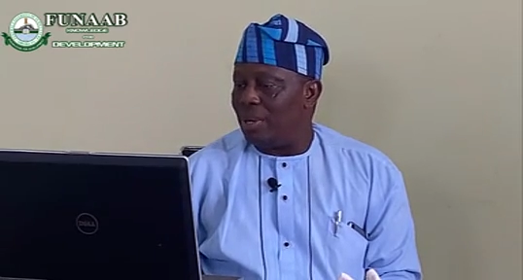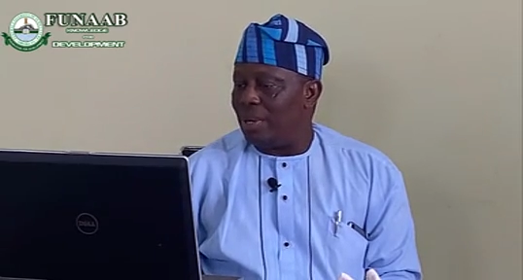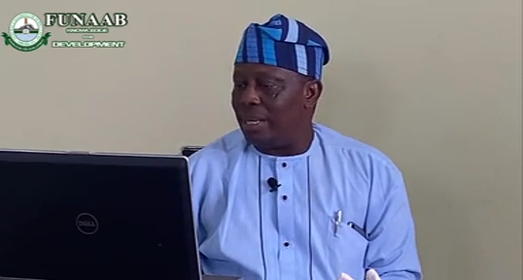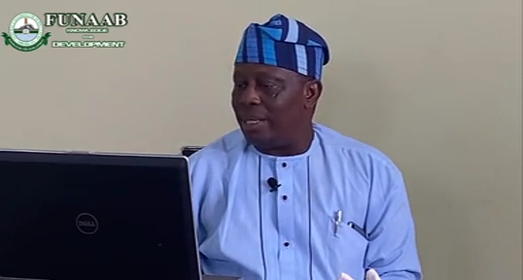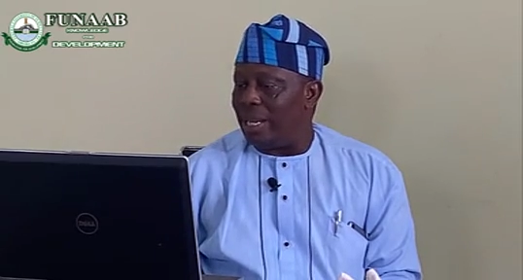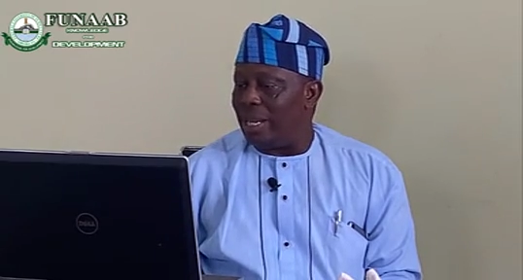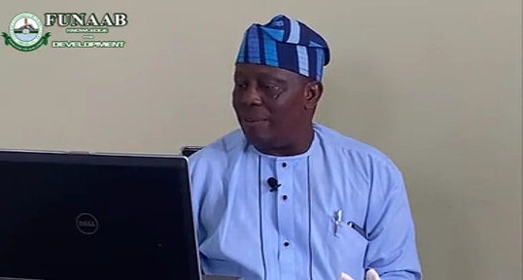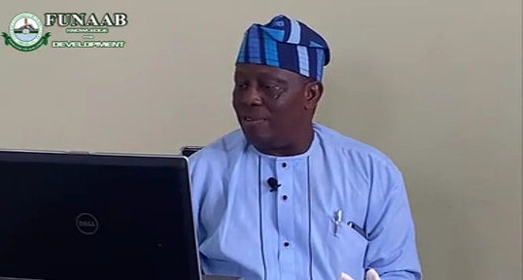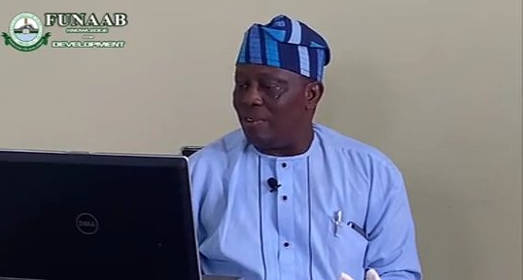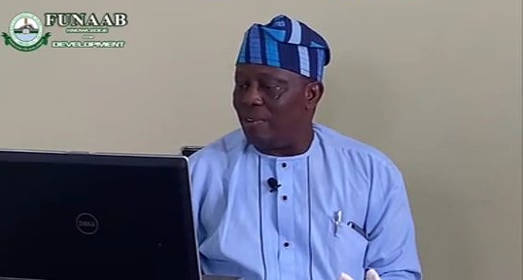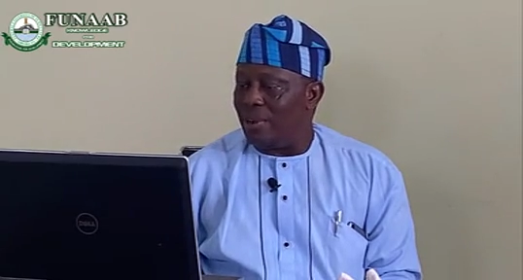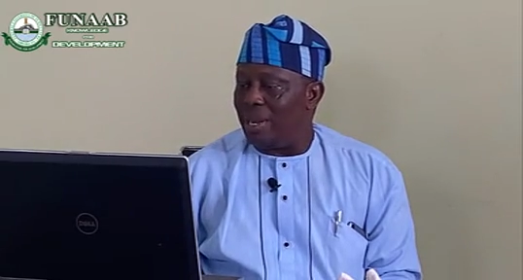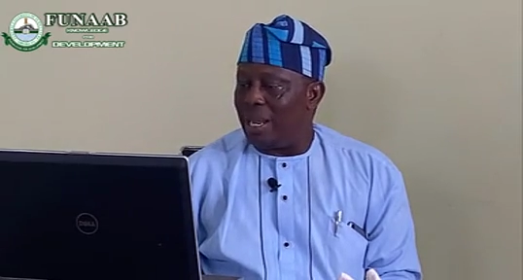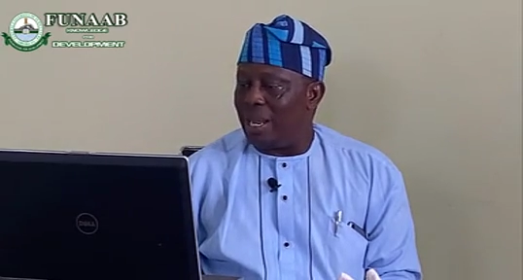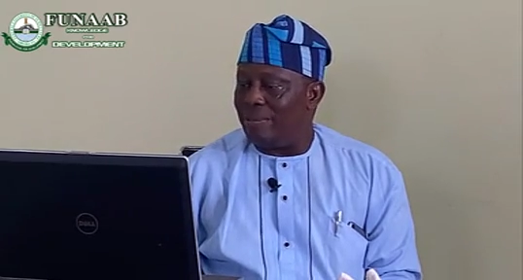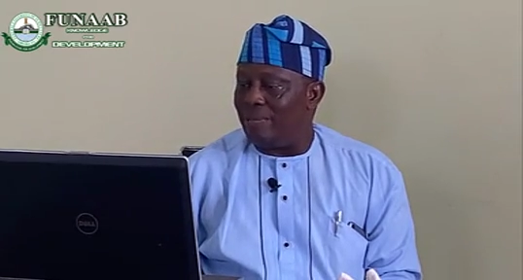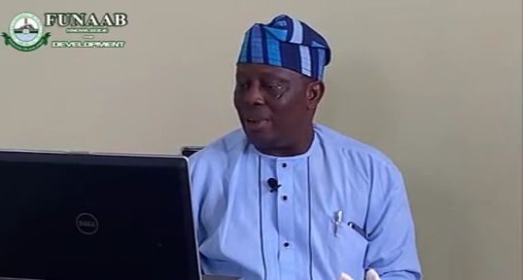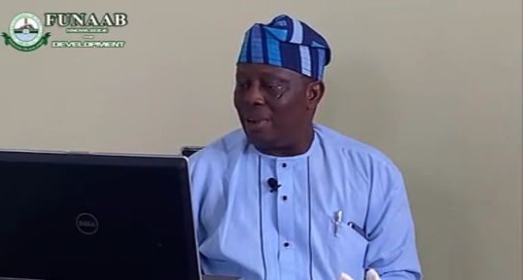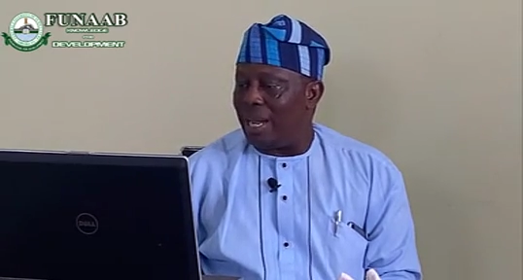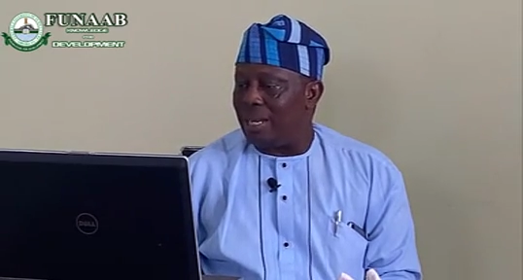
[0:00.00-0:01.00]
You are
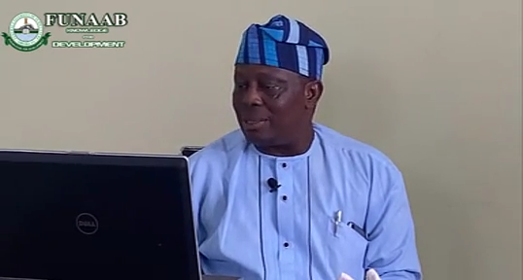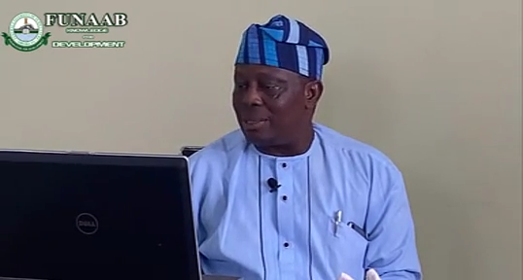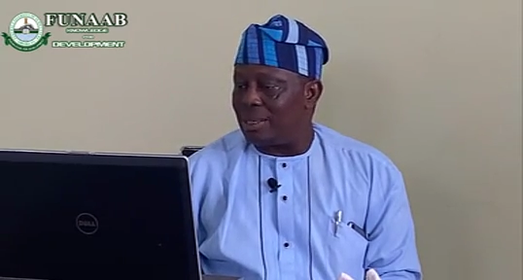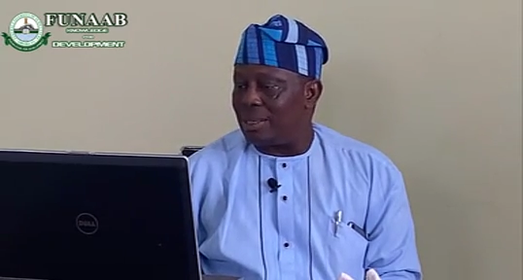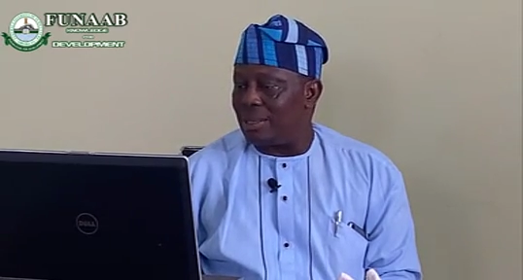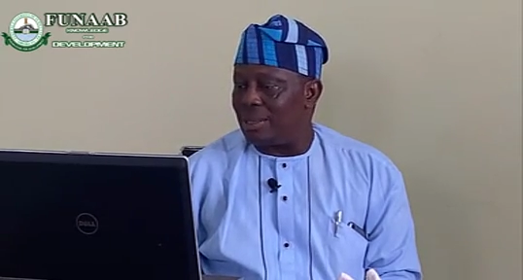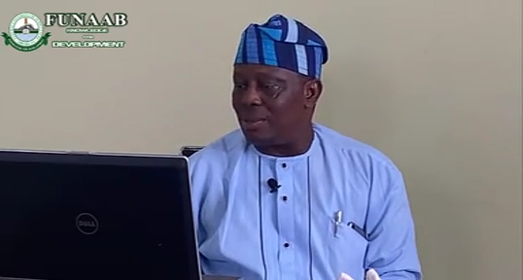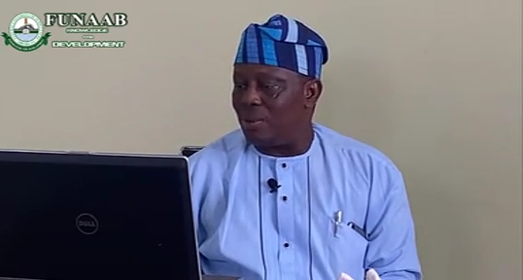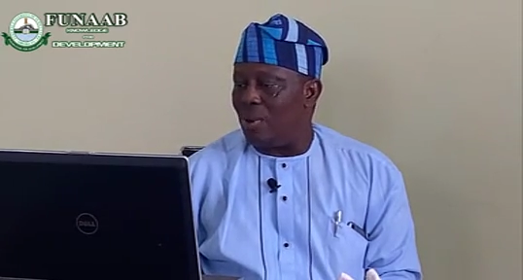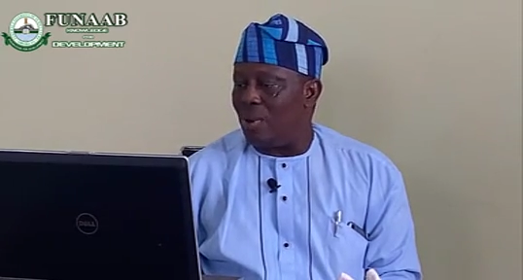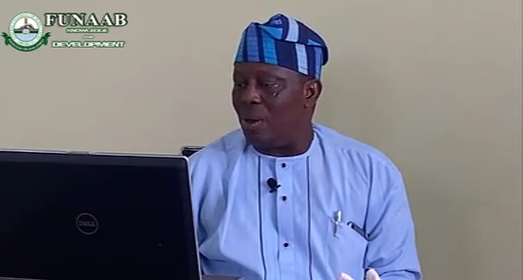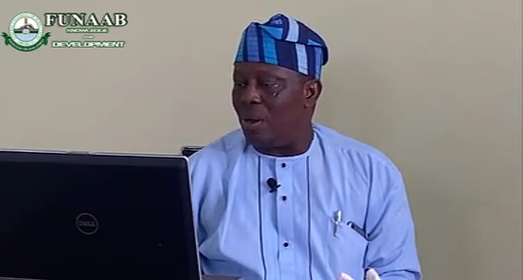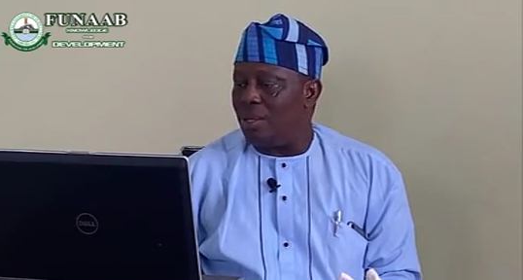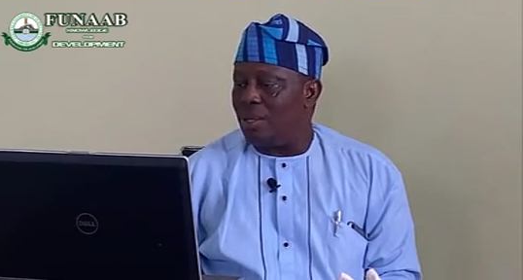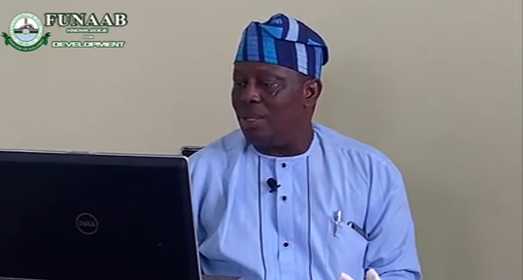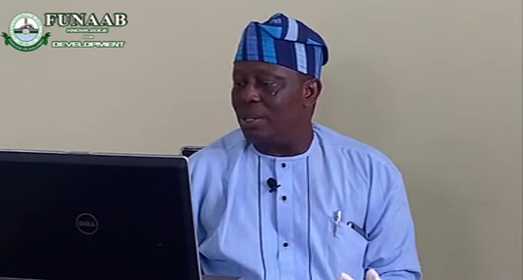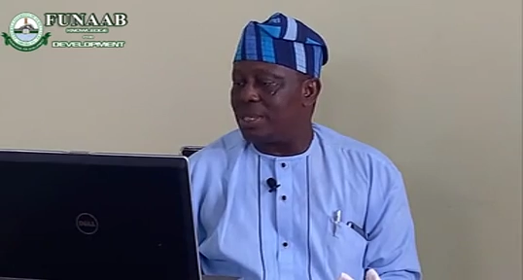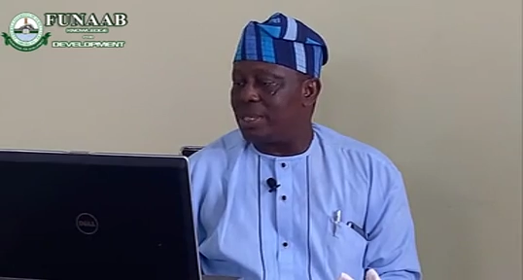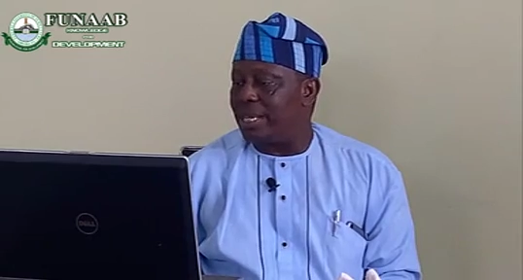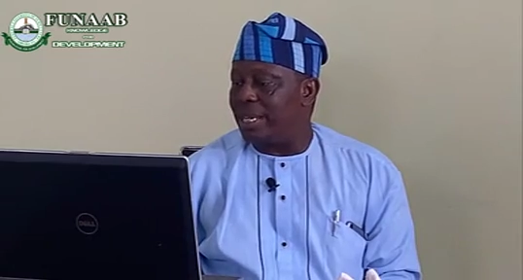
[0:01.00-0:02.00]
therefore advised to
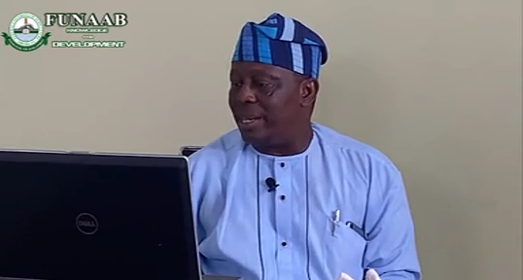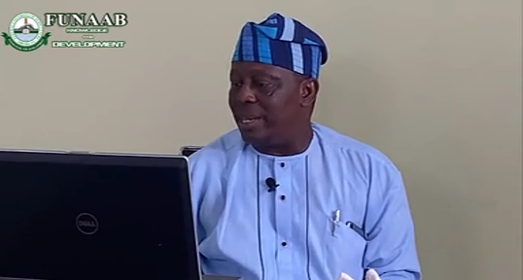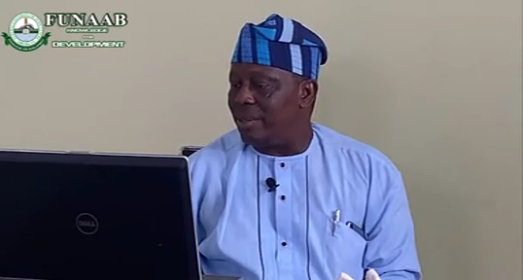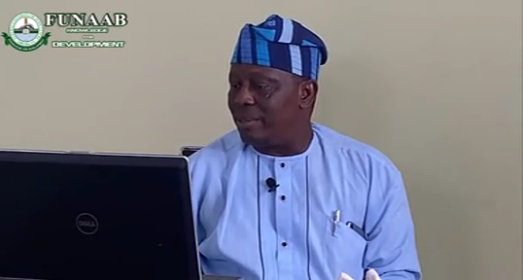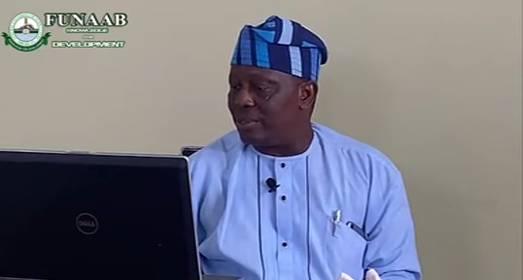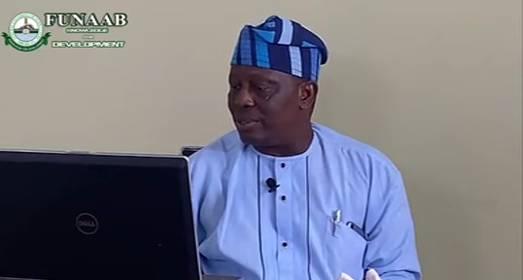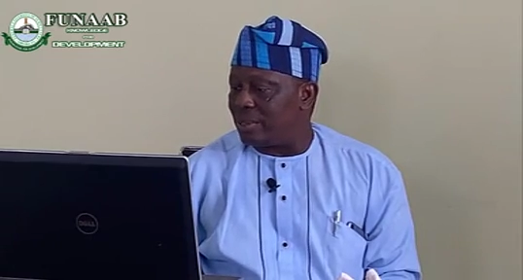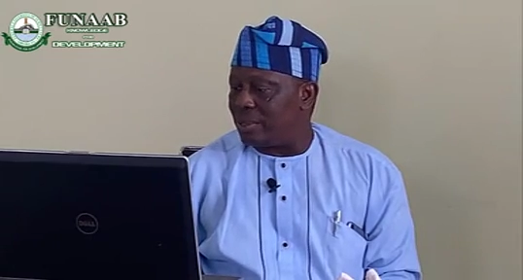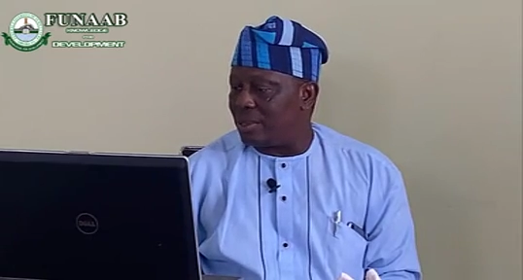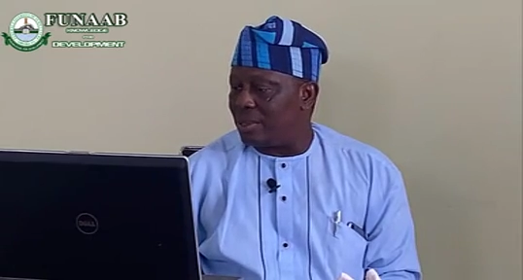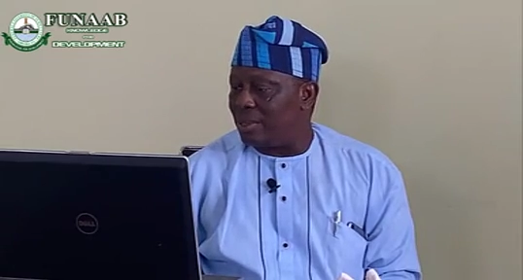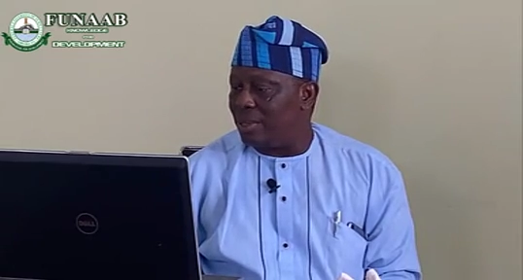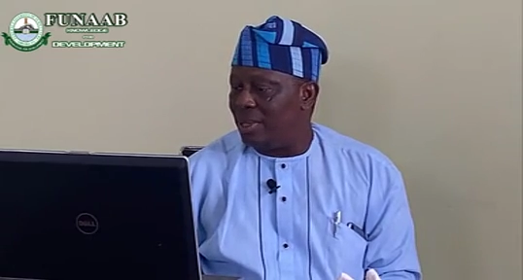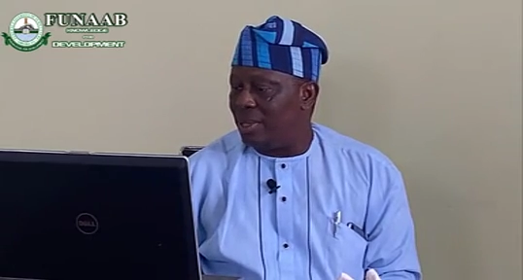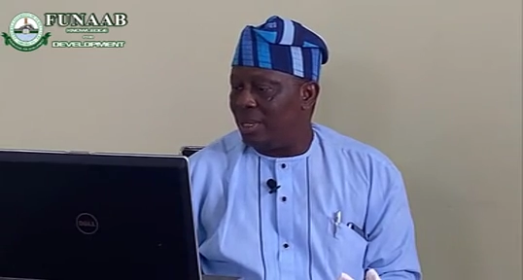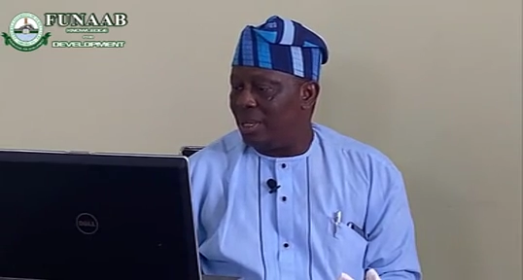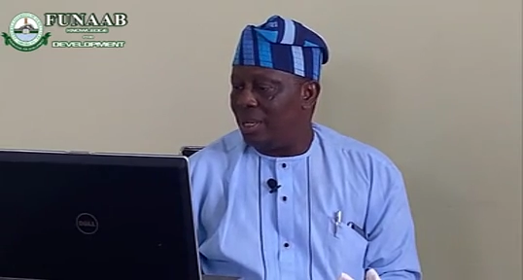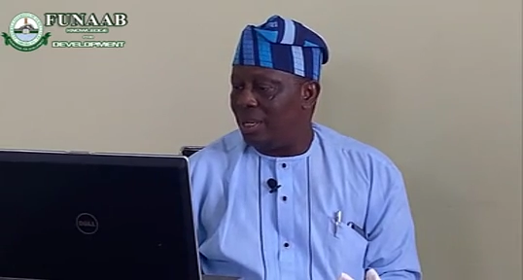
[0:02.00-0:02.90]
hone your skills.